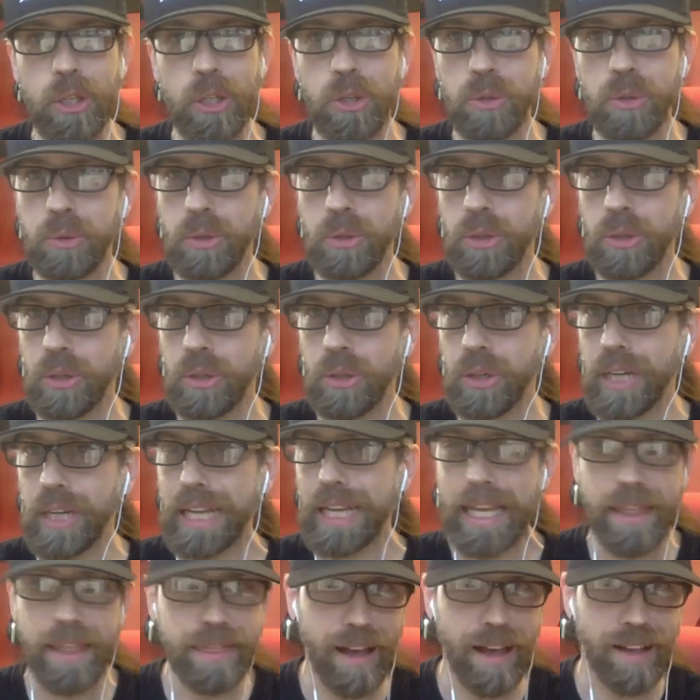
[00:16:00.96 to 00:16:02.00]
you learn
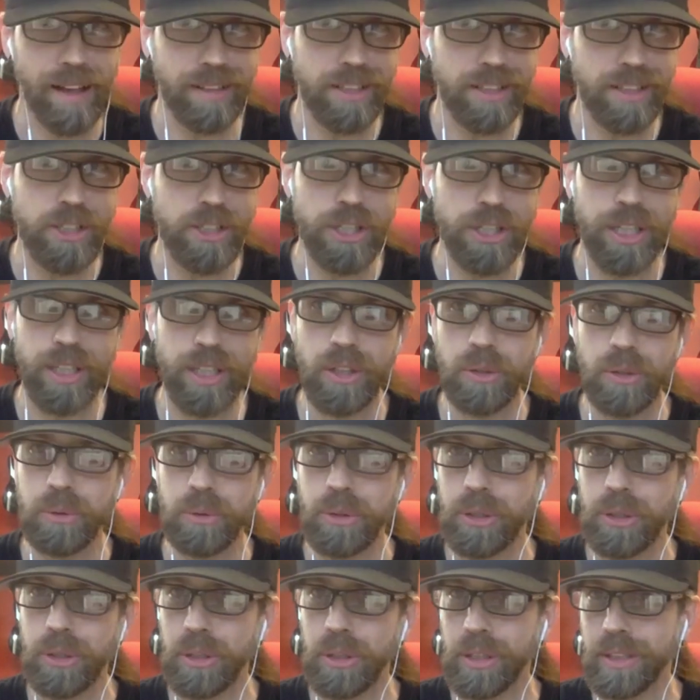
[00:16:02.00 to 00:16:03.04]
ethology,
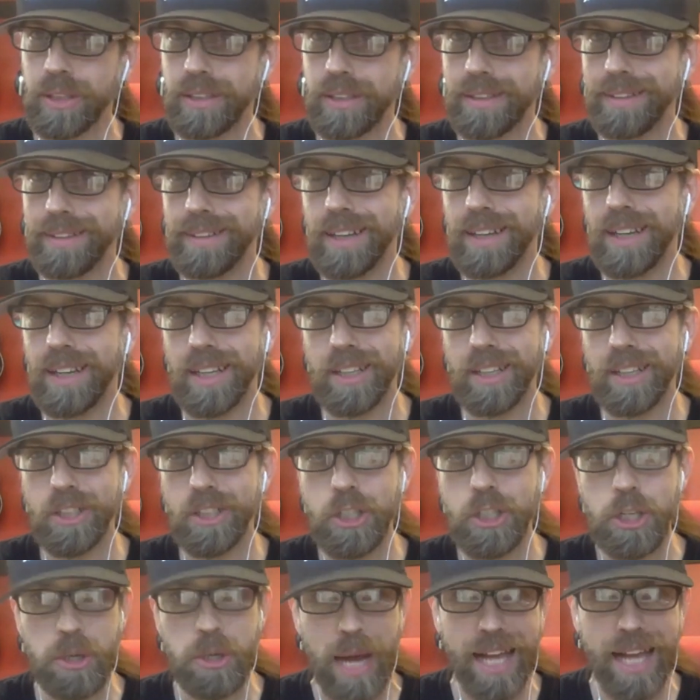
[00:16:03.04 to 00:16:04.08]
you learn uh,
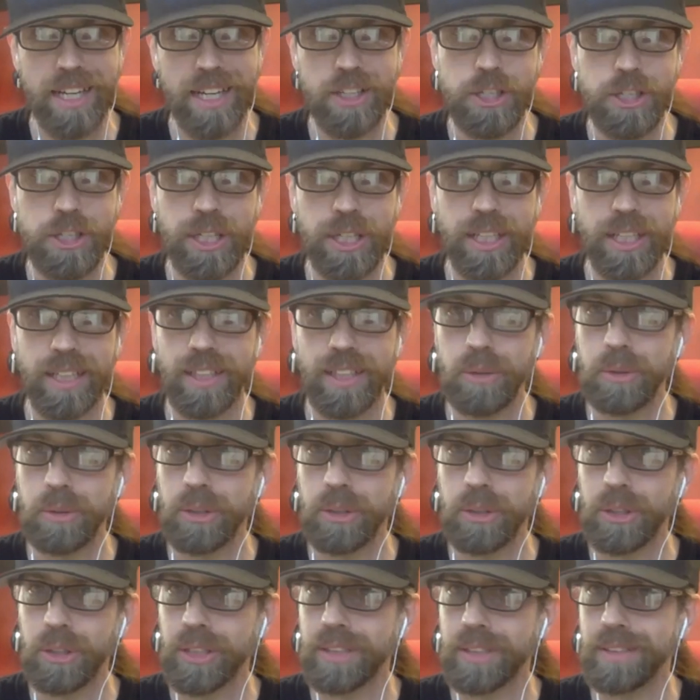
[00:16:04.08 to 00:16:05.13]
strategy, you
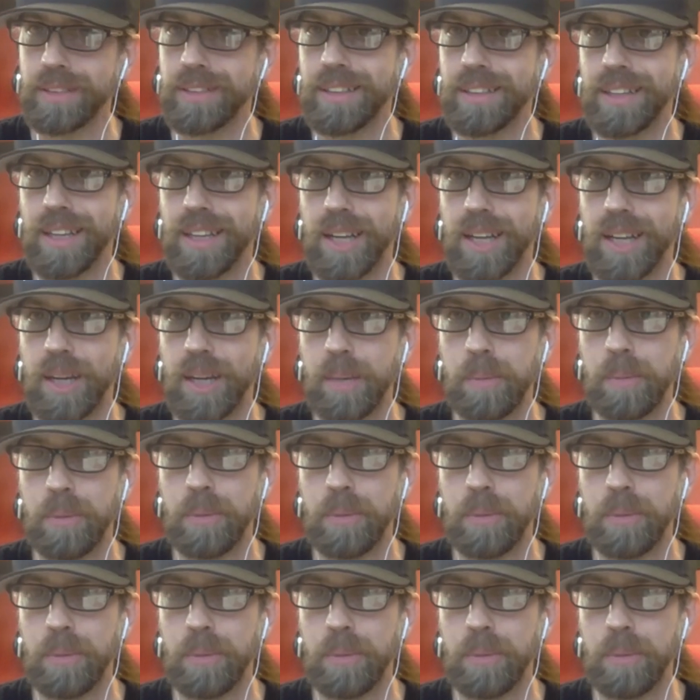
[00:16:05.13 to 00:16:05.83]
learn uh,